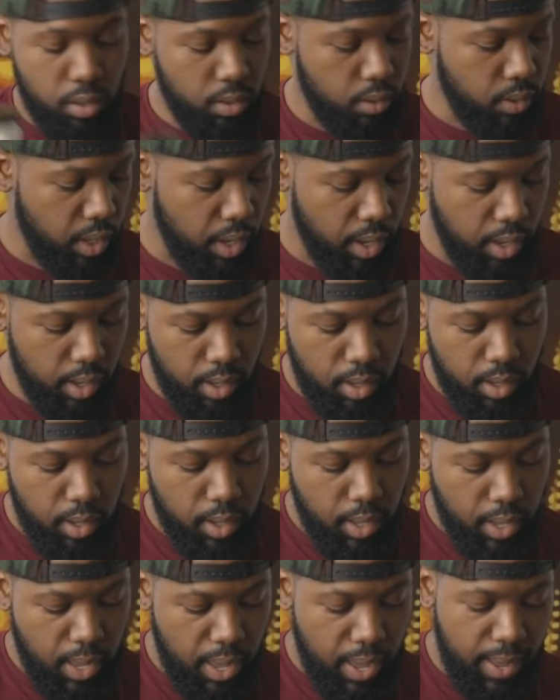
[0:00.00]
okay?
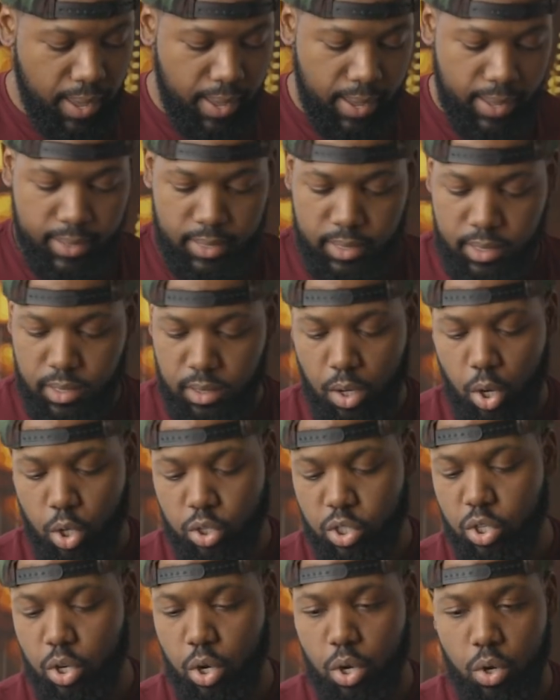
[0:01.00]
And
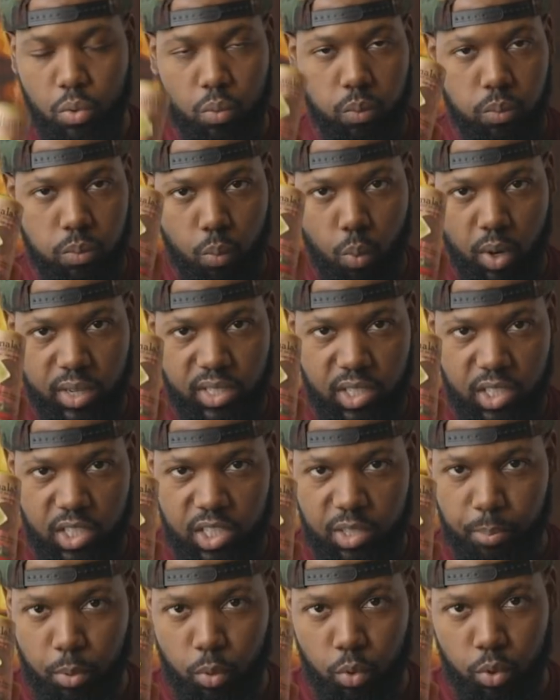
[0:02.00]
also 1
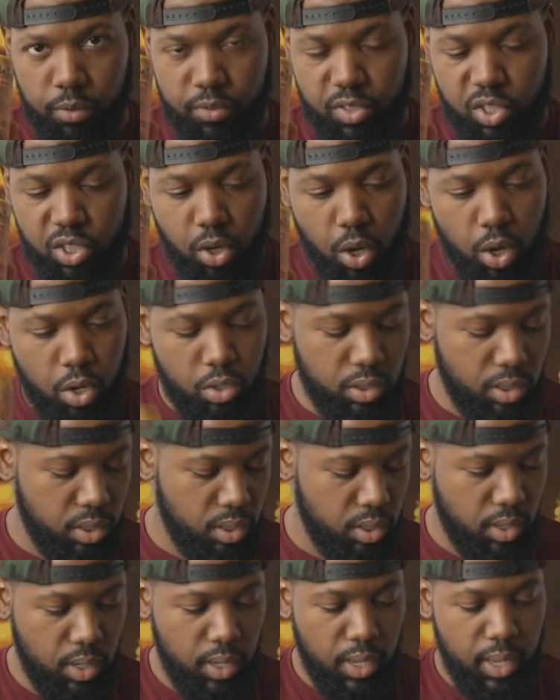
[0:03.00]
teaspoon of
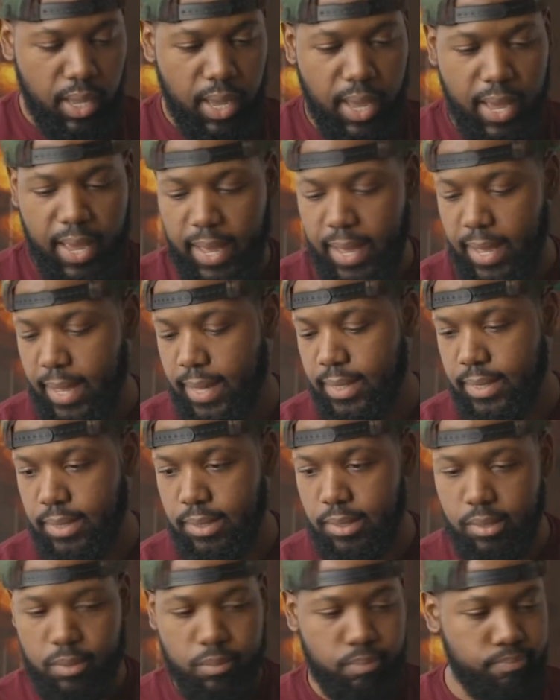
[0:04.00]
salt
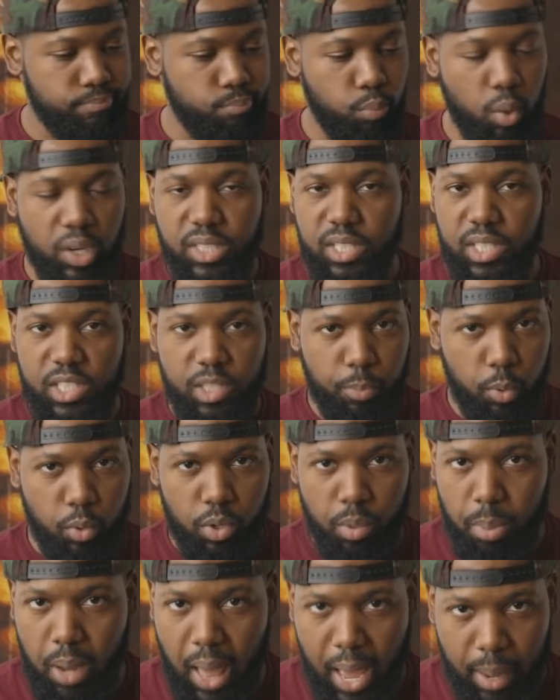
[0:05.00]
and 1
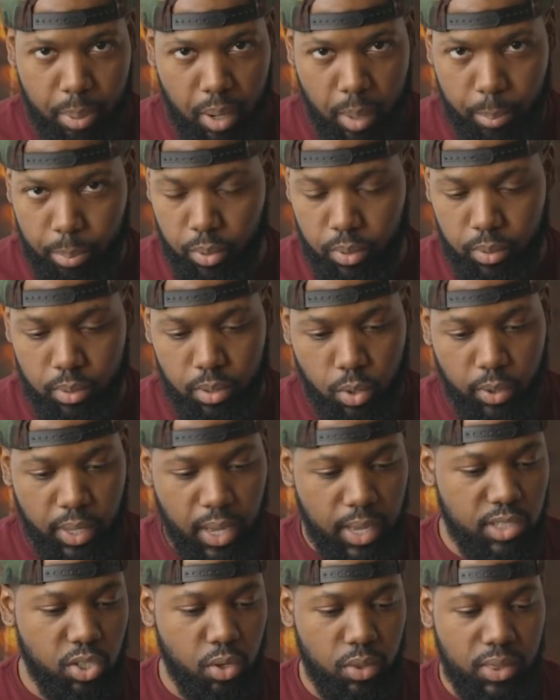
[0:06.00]
teaspoon of black pepper,
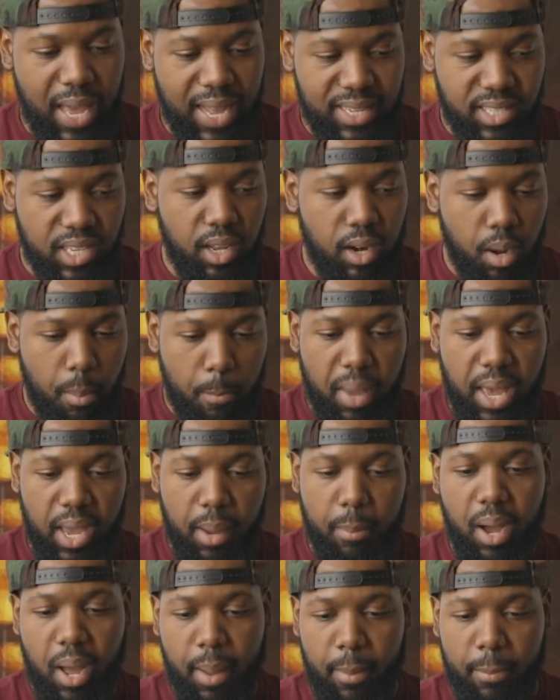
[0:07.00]
okay? So that's gonna
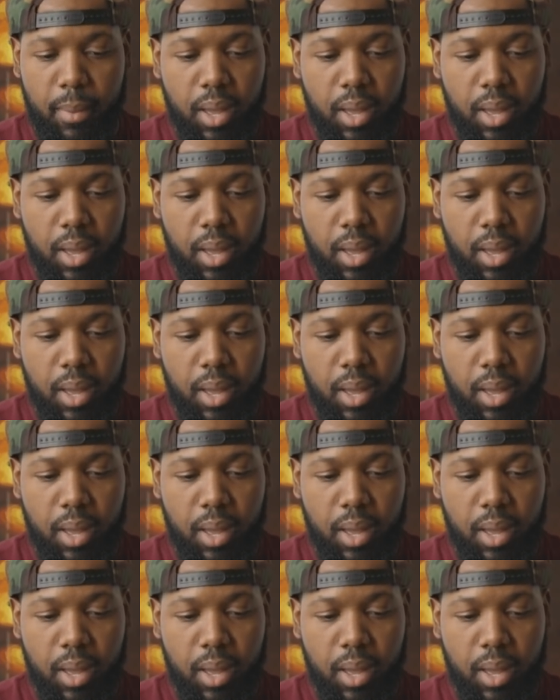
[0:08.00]
make my